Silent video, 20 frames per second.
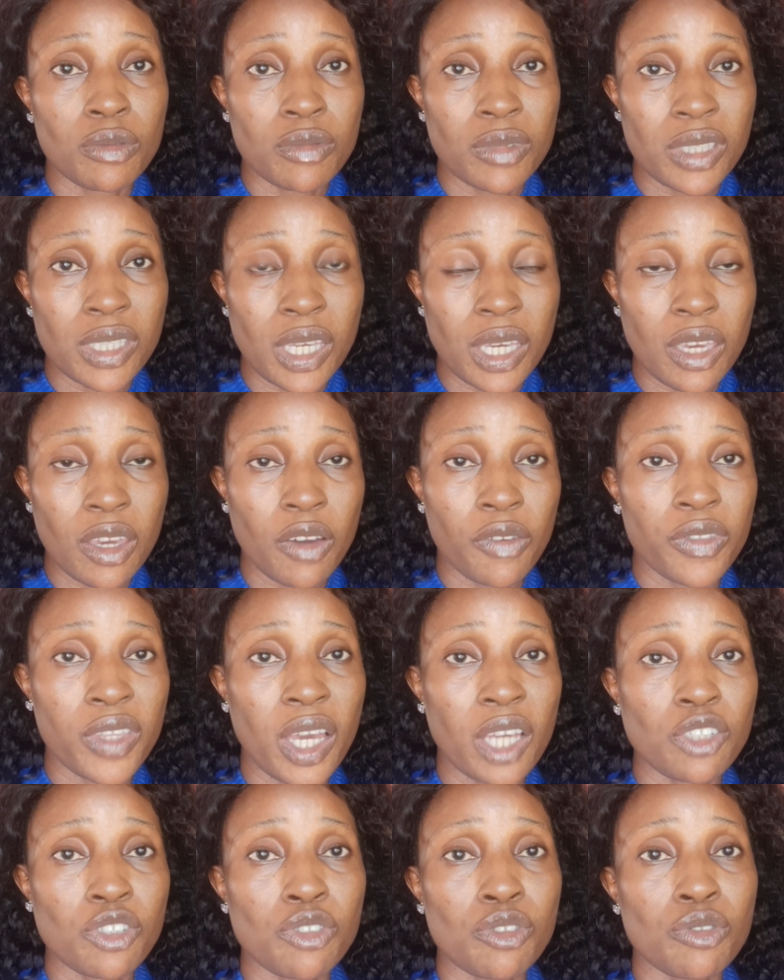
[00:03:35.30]
take care of
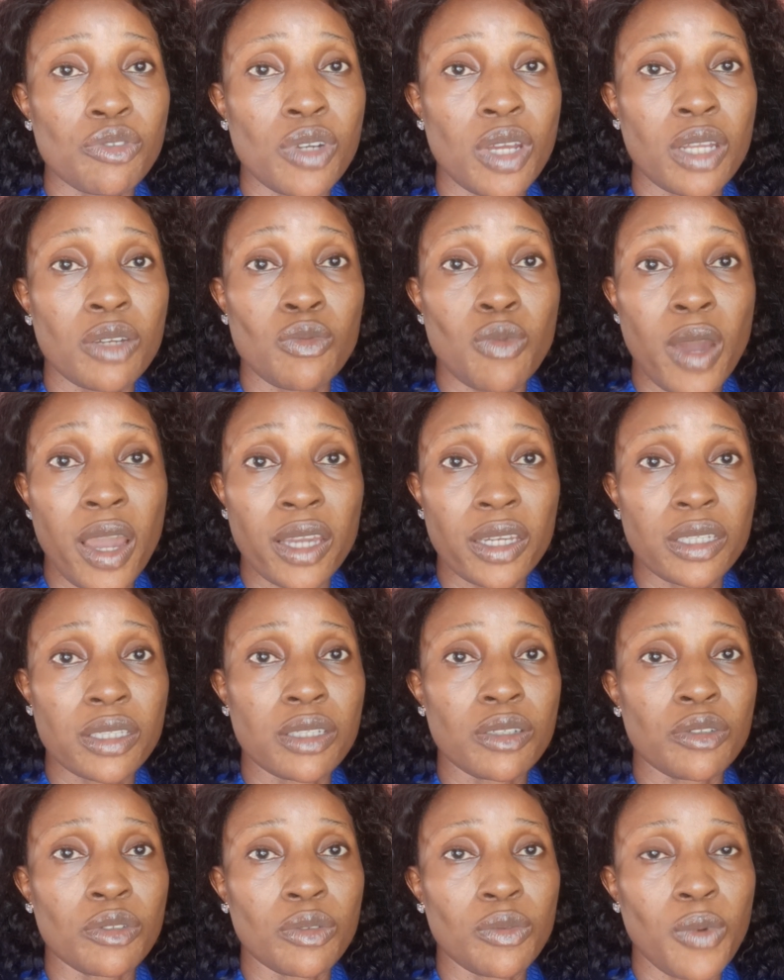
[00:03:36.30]
their children
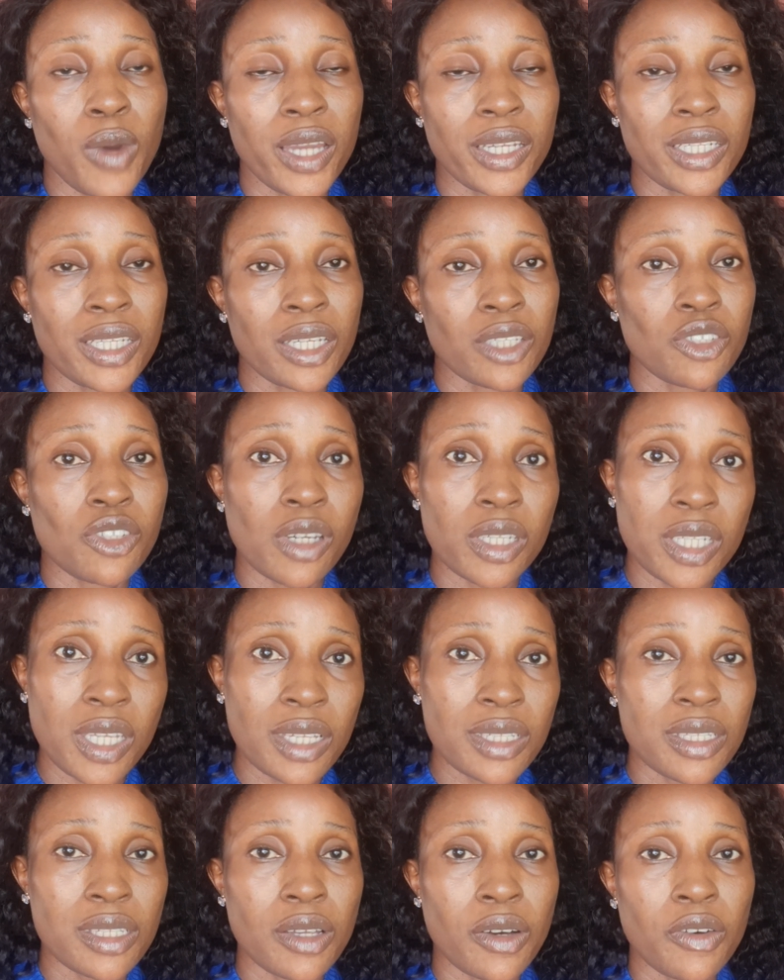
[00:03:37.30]
while they enjoy
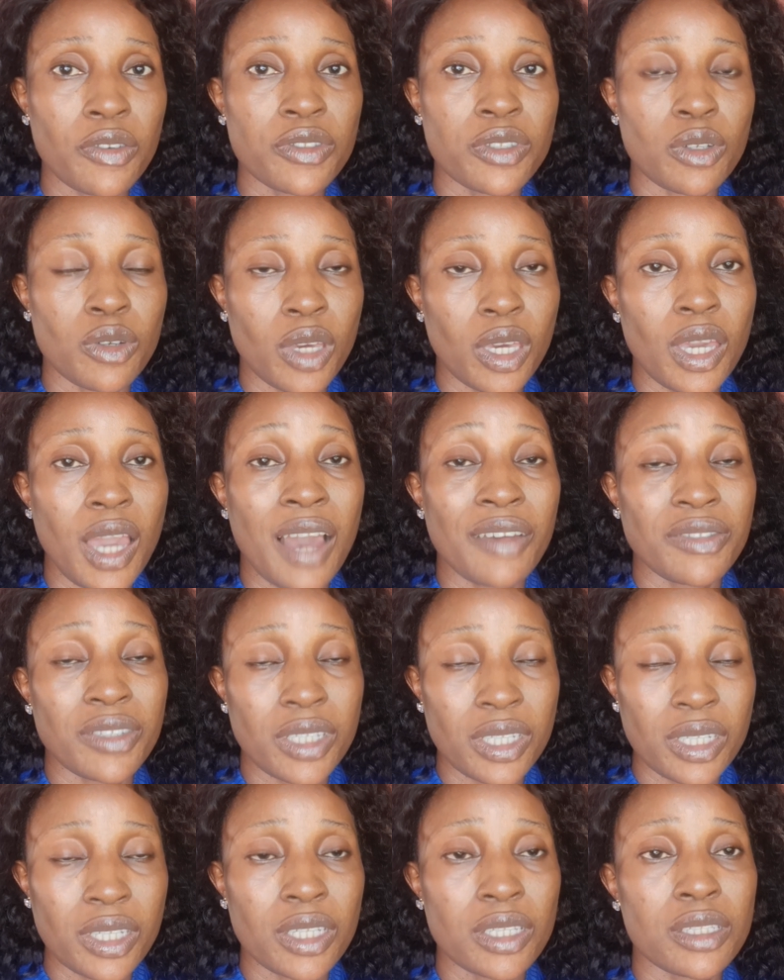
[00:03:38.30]
themselves. Okay, I've
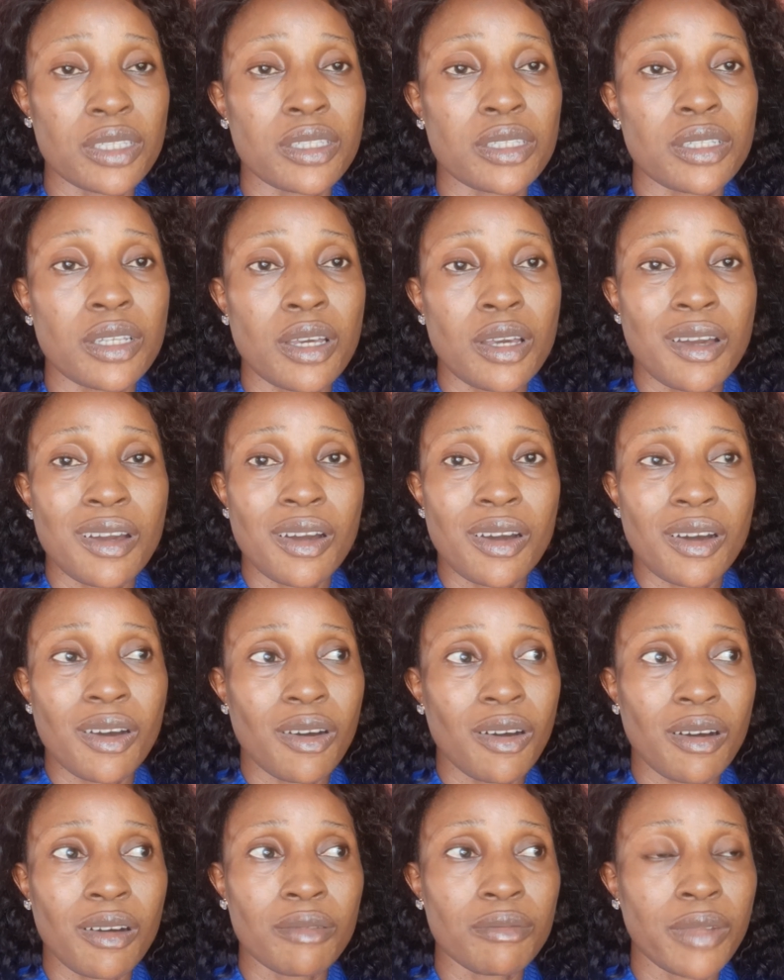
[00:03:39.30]
seen this
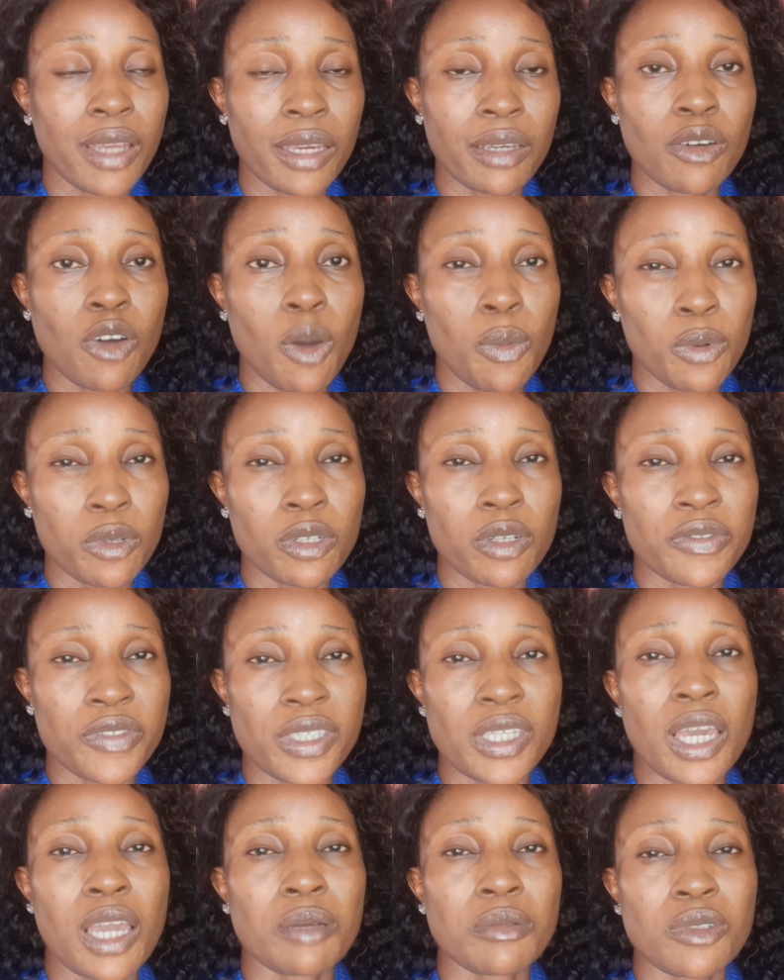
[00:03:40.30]
like a couple of
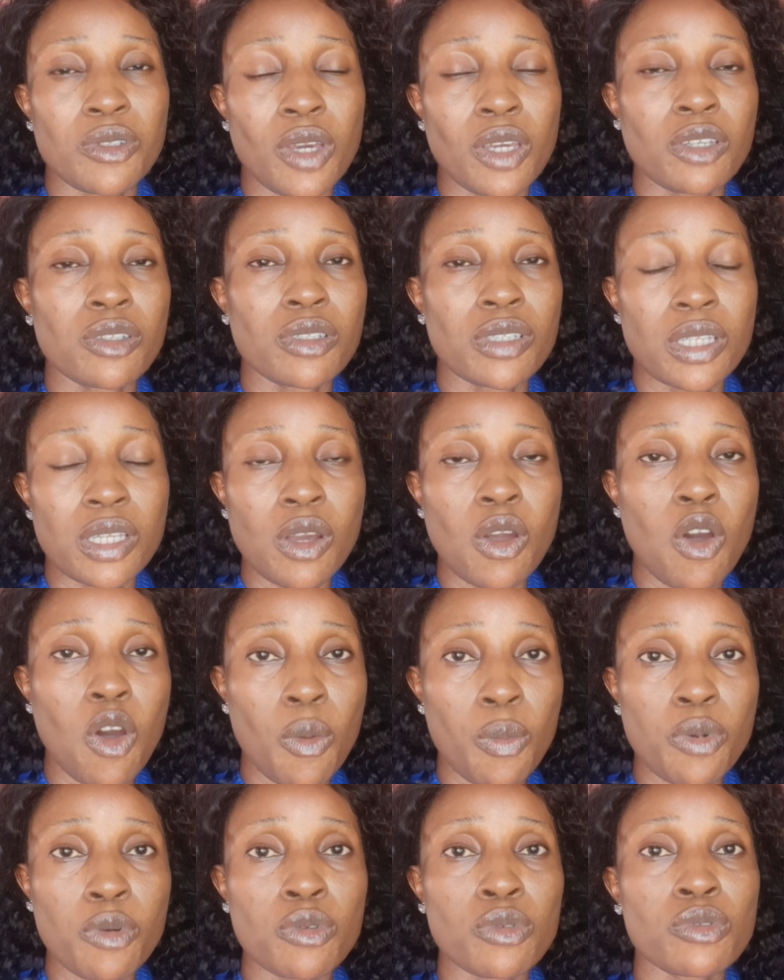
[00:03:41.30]
times where you see
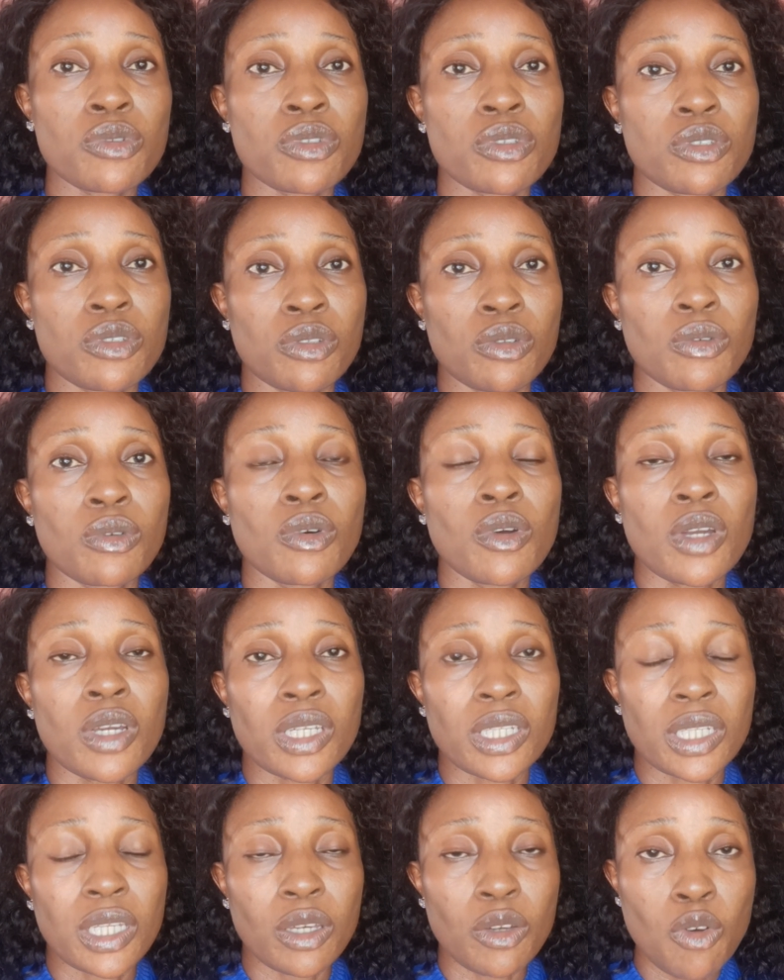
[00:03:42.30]
couples,
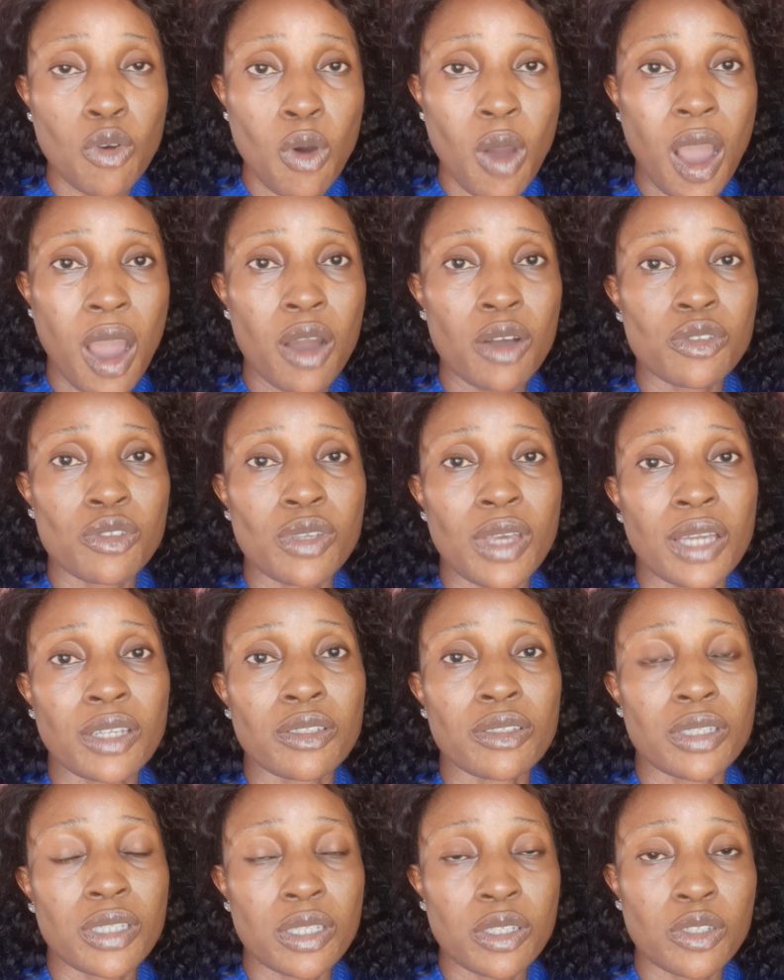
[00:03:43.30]
they go out and
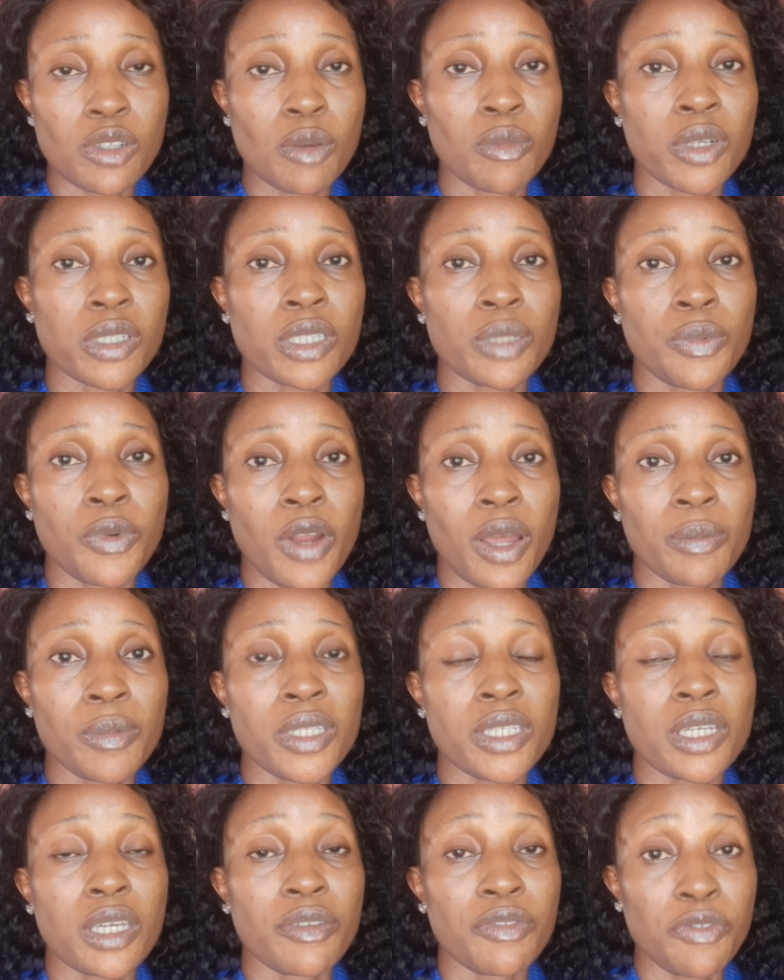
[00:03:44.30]
you see somebody,
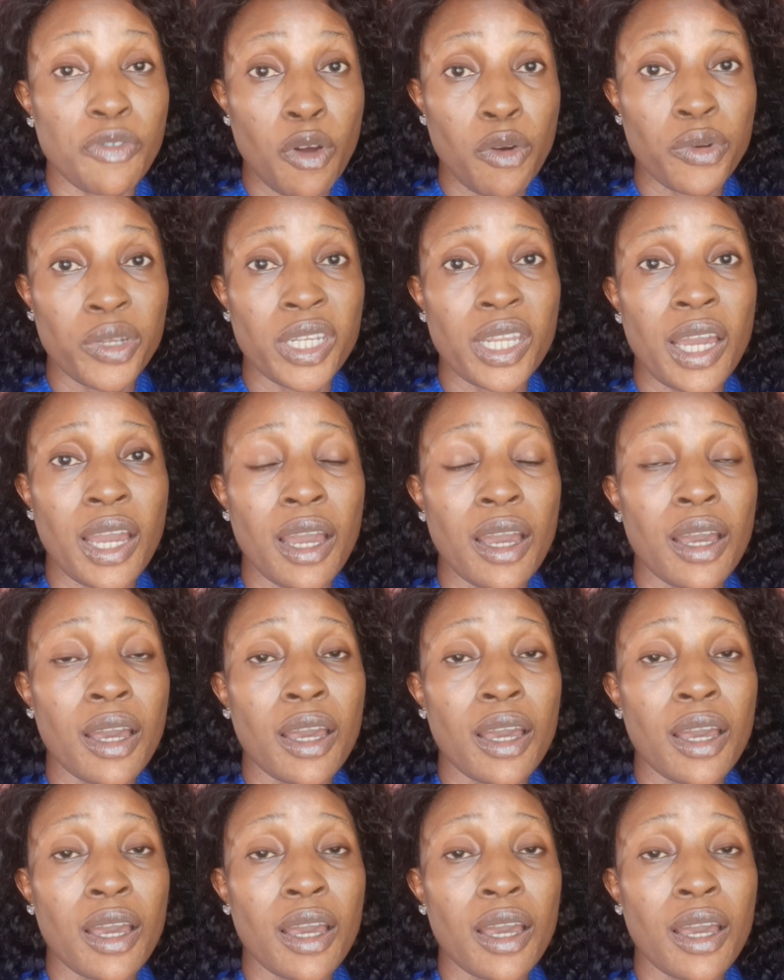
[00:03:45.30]
probably a foreigner,